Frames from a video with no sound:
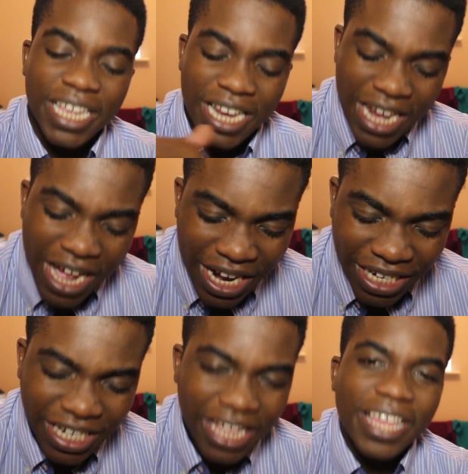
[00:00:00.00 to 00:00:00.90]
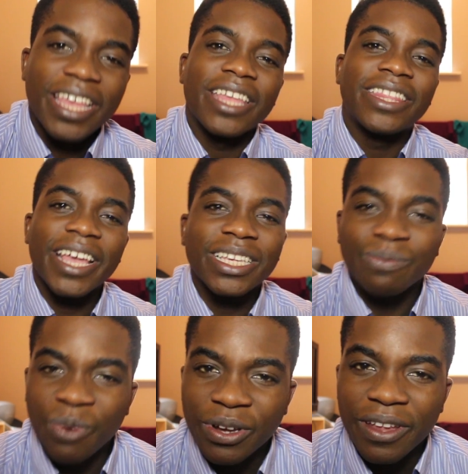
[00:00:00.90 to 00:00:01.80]
He lied he
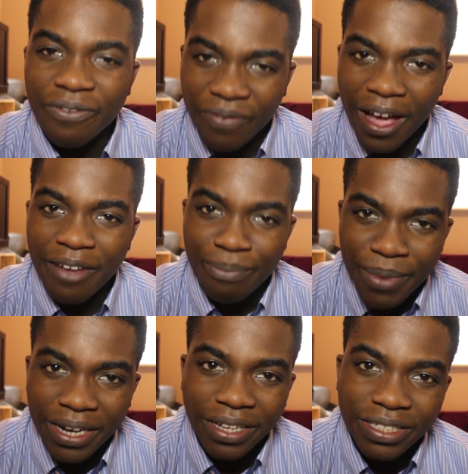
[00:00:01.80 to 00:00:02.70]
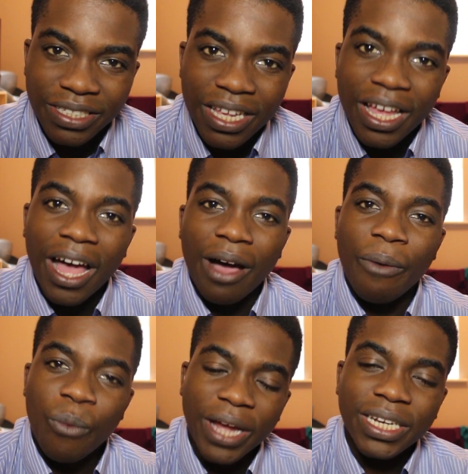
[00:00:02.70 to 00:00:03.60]
takes more than five minutes.
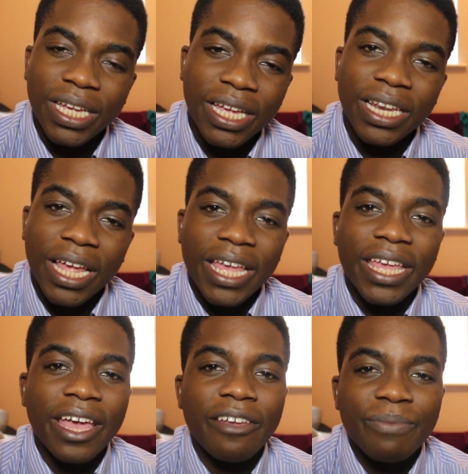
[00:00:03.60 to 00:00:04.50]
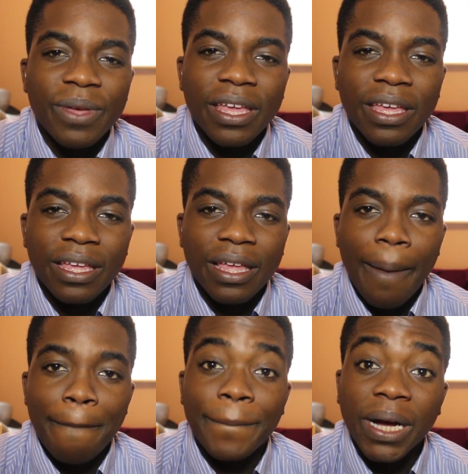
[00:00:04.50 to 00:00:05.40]
I went in, he gave me
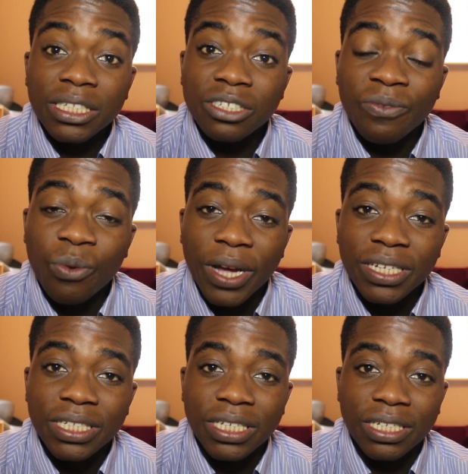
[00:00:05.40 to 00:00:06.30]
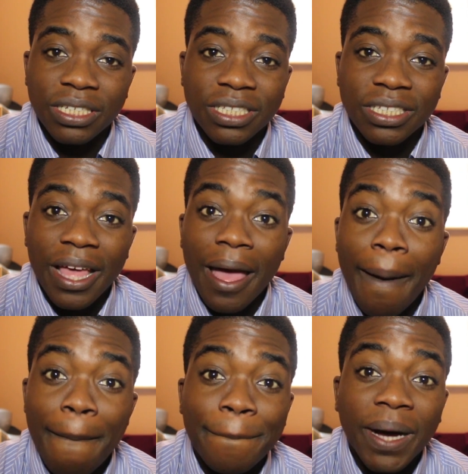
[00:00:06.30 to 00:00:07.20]
a bunch of questions,
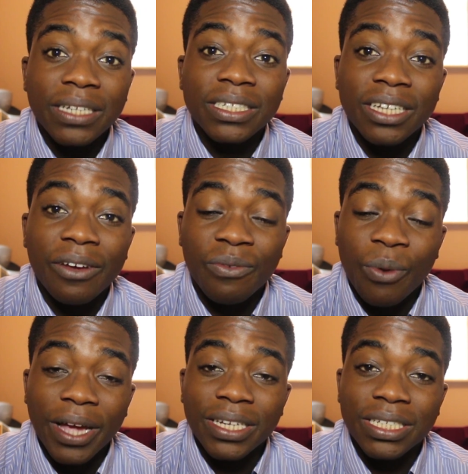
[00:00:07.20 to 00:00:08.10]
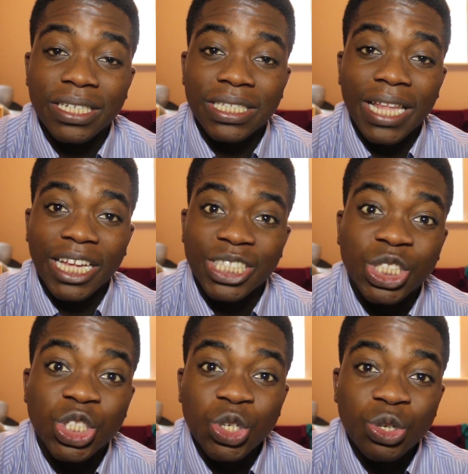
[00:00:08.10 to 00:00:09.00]
a bunch of questions, like
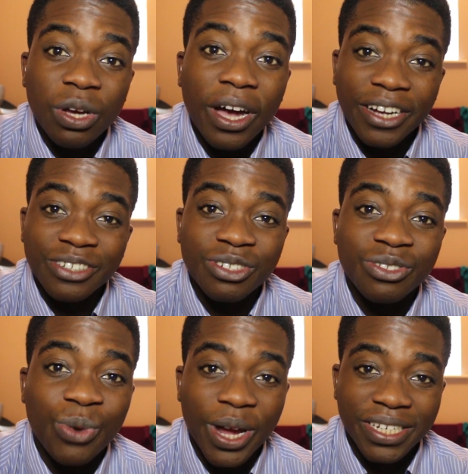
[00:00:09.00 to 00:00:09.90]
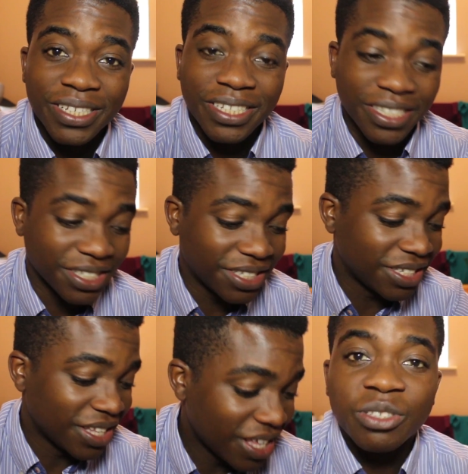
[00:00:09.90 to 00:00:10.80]
200
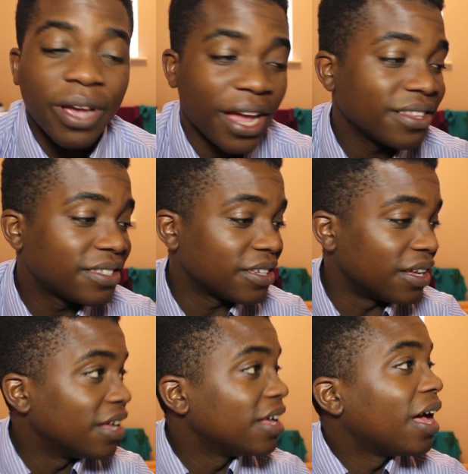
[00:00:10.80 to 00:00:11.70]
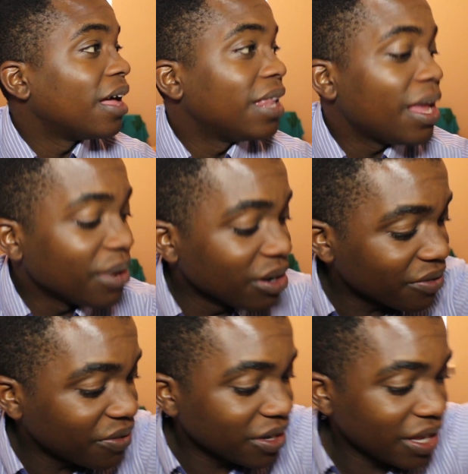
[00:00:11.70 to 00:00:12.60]
questions to answer. Let me
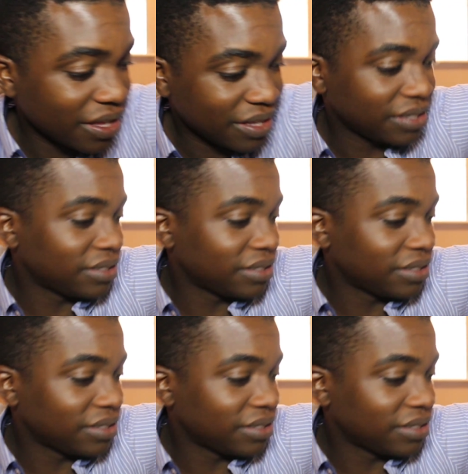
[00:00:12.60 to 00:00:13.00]
look for the...